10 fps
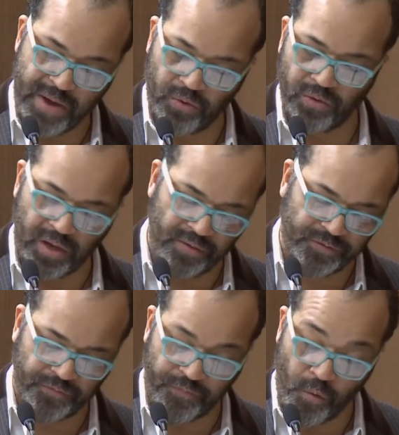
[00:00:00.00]
medical gloves
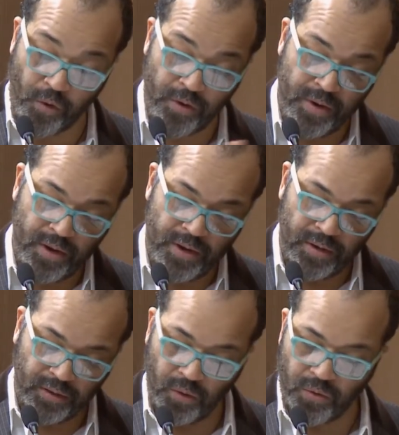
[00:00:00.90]
for four
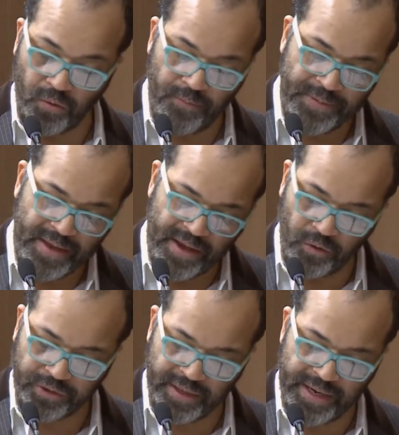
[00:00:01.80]
local
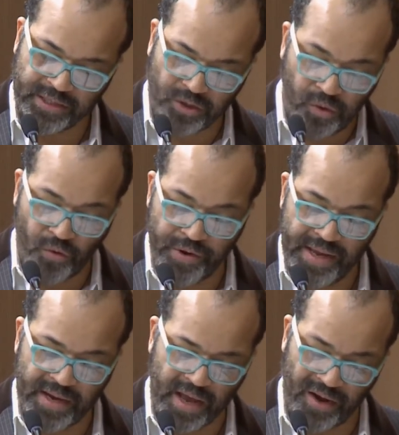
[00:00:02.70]
health clinics,
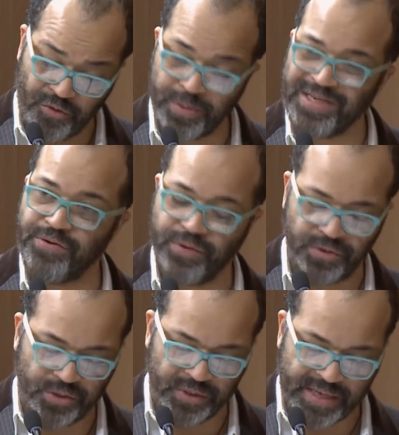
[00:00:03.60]
chlorine and other
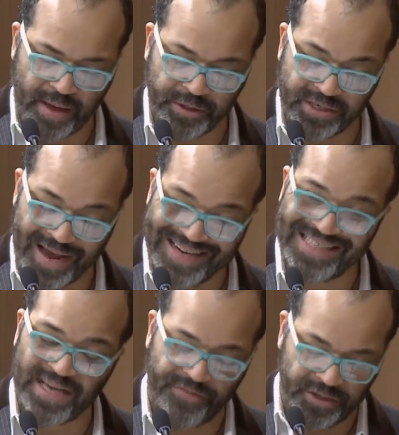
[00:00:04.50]
materials to establish
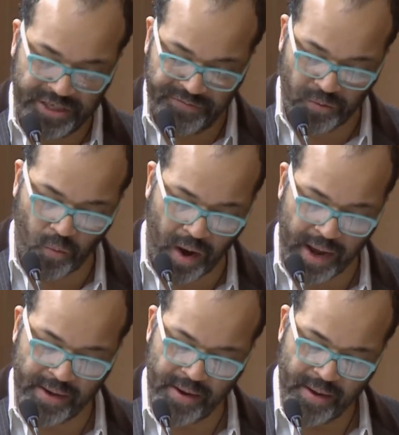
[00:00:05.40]
97
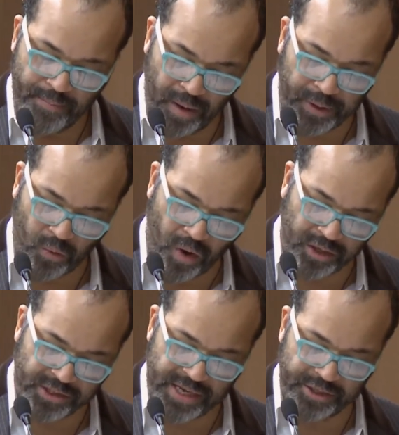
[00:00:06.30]
chiefdom-wide public
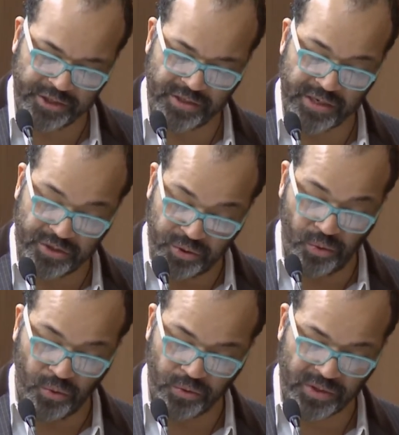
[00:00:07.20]
wash stations, and
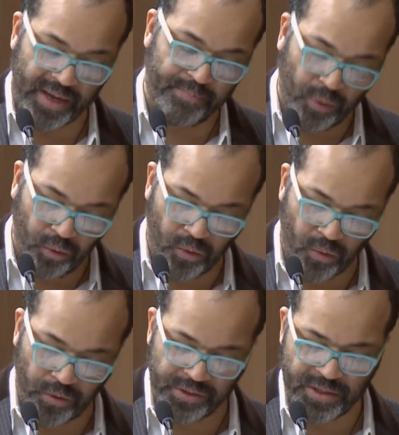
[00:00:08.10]
tools like
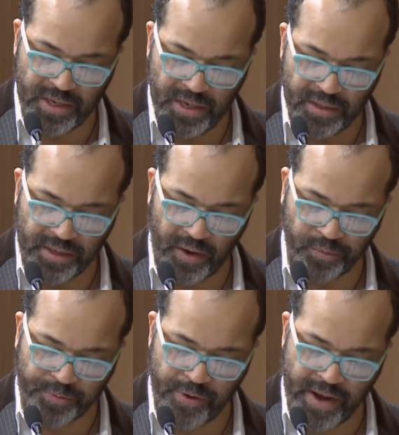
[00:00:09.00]
bullhorns to
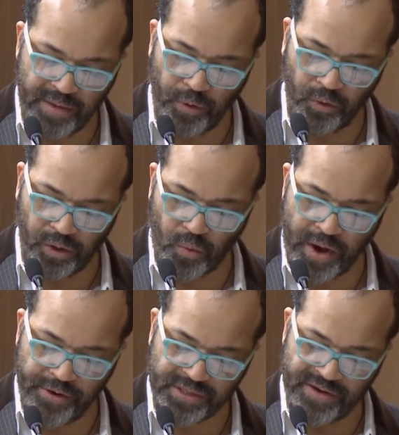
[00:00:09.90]
help spread Ebola
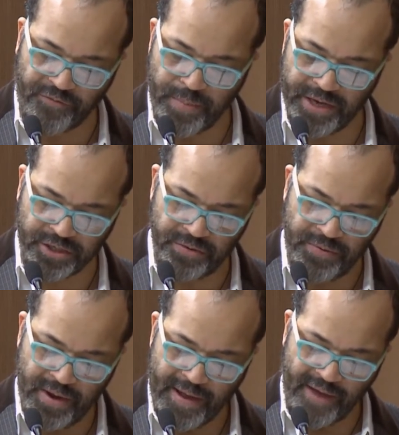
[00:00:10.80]
awareness and
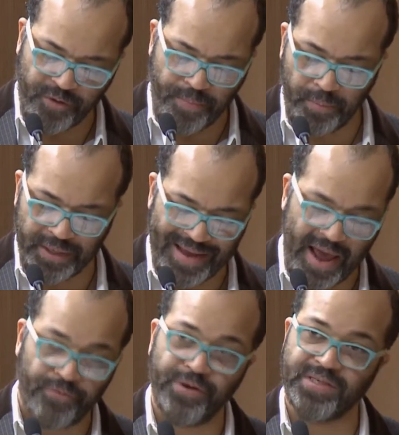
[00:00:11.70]
information after public
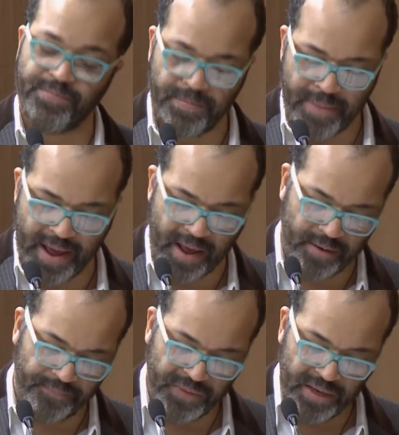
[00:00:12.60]
gatherings had been
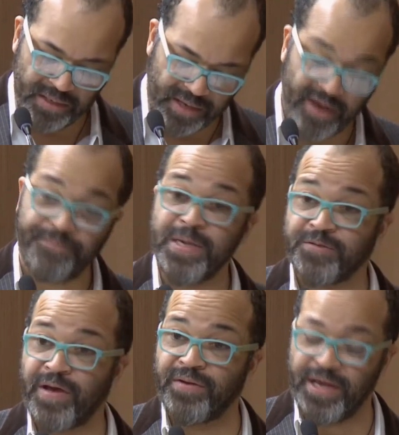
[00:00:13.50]
banned. TAIA
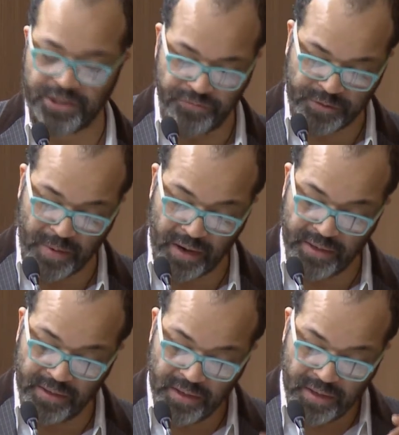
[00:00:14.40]
Peace Foundation
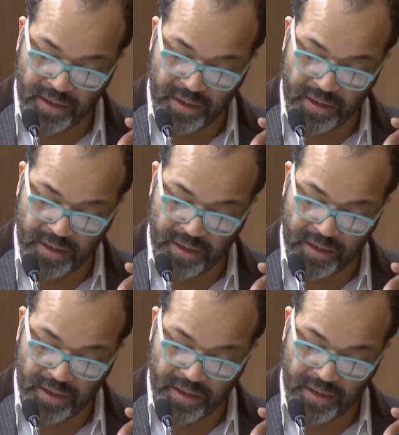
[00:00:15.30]
responded